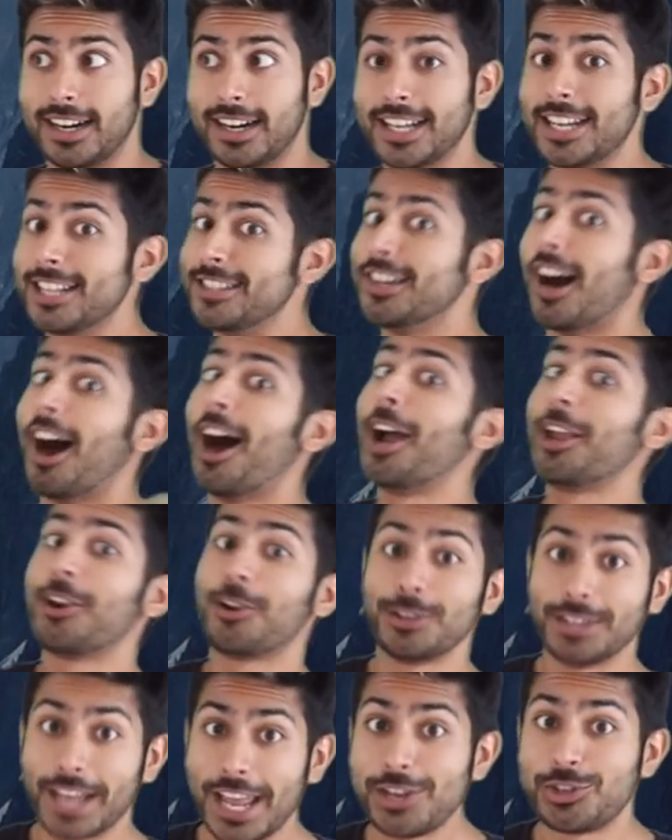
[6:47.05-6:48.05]
an
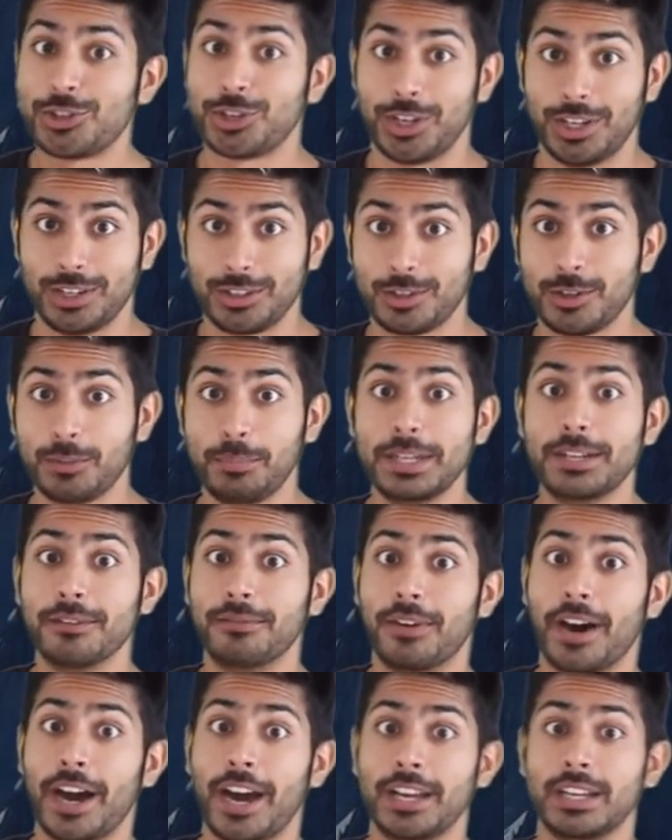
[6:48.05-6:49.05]
entire nation could be
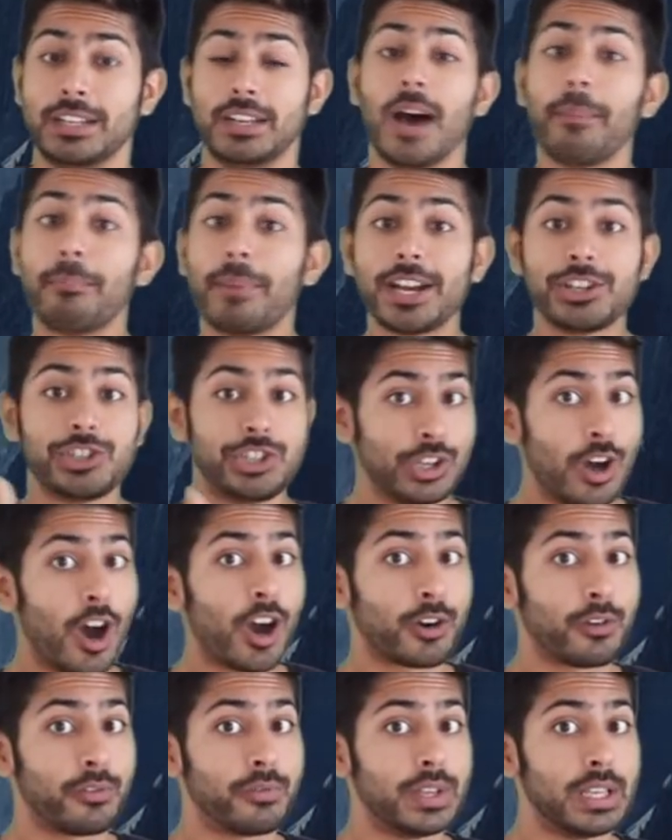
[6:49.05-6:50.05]
defined not by
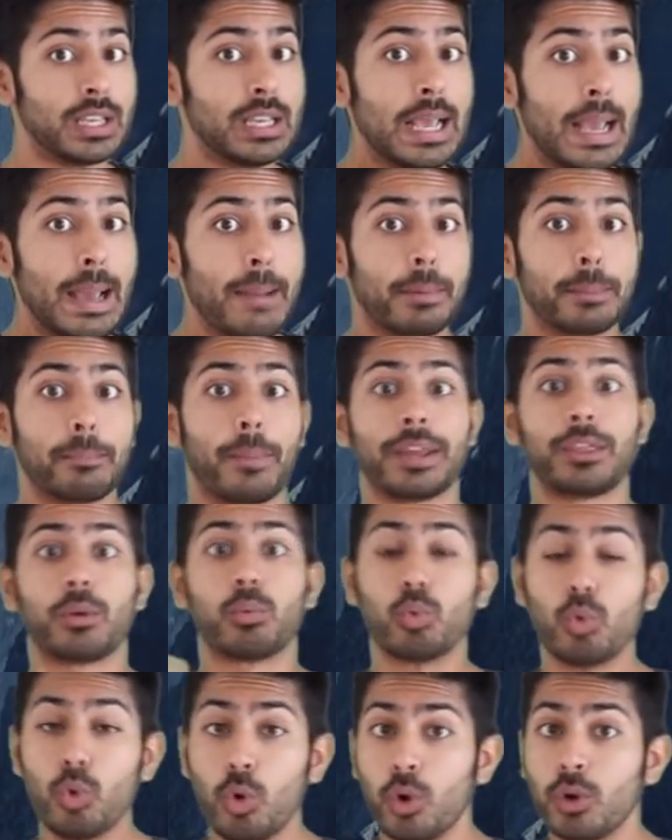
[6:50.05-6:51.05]
geography, but by the
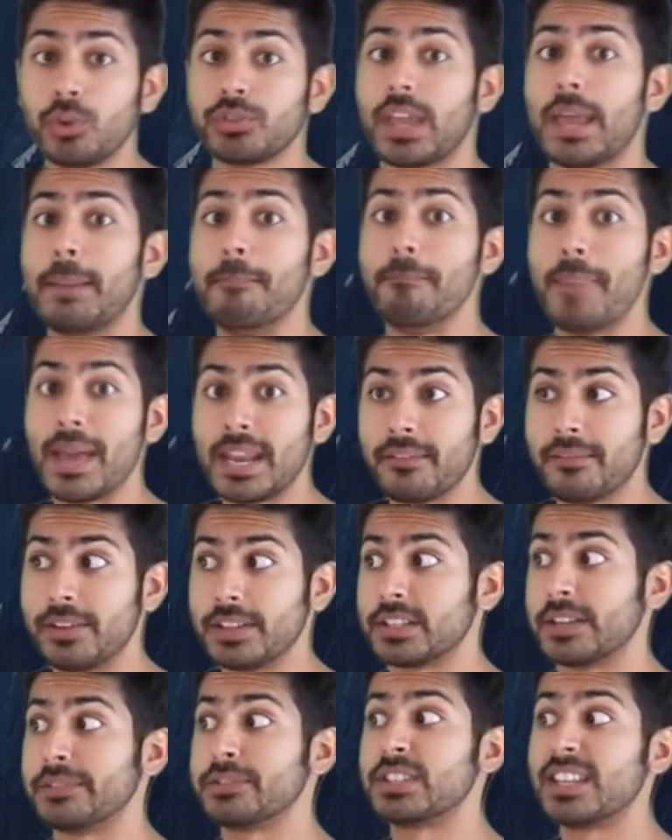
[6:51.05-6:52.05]
rules and
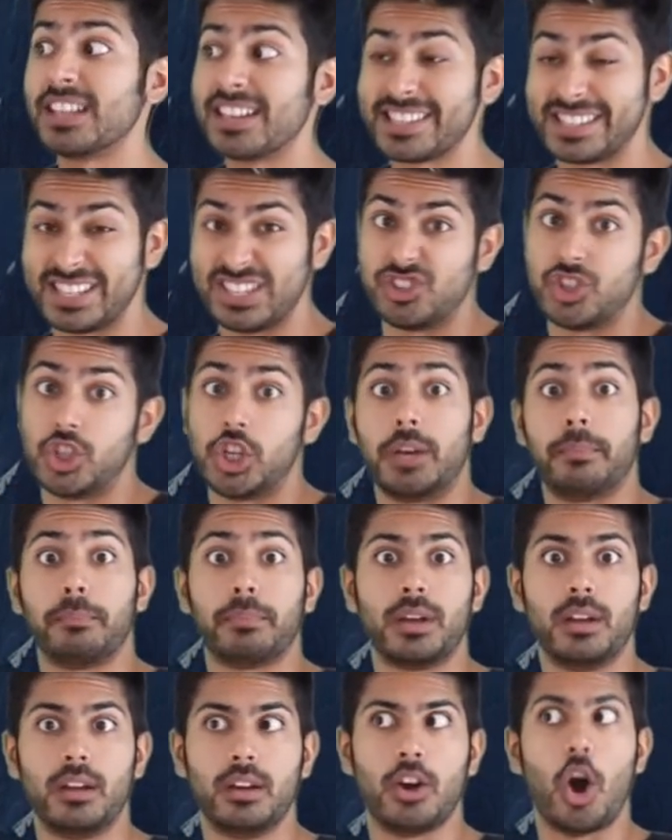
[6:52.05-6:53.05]
benefits of
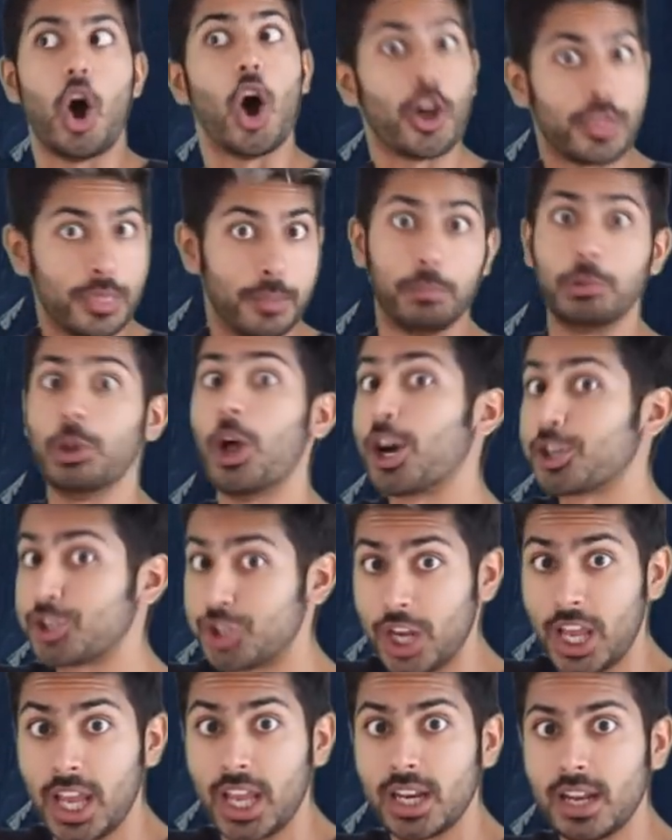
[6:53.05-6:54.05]
citizenship on the
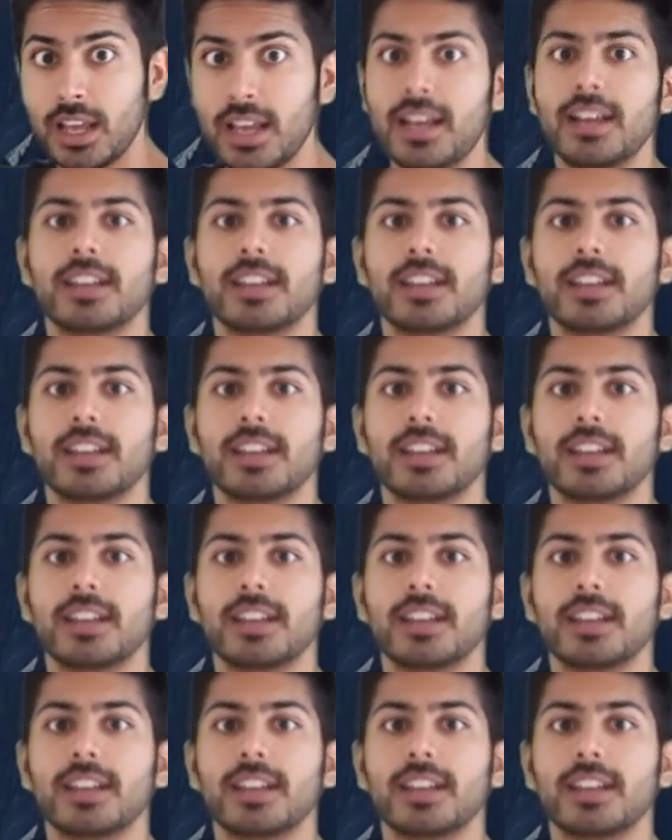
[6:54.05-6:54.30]
blockchain.